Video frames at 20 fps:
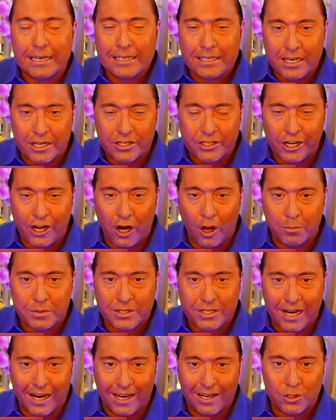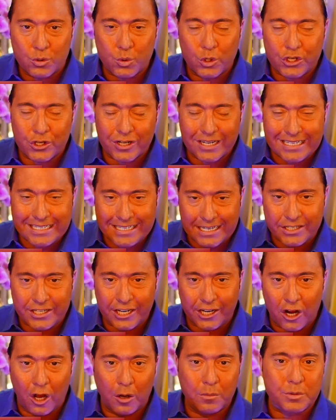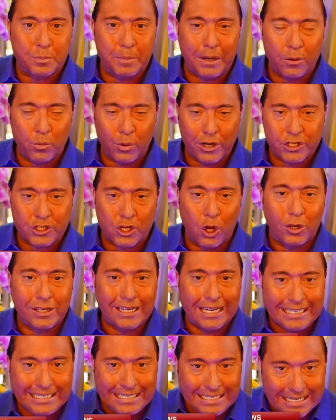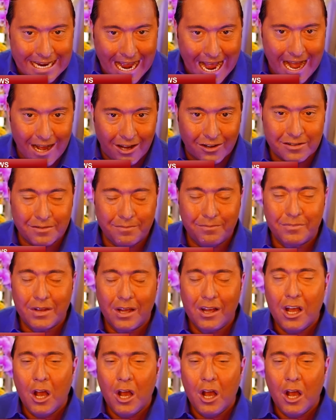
Existing home sales, which are existing homes being resold, down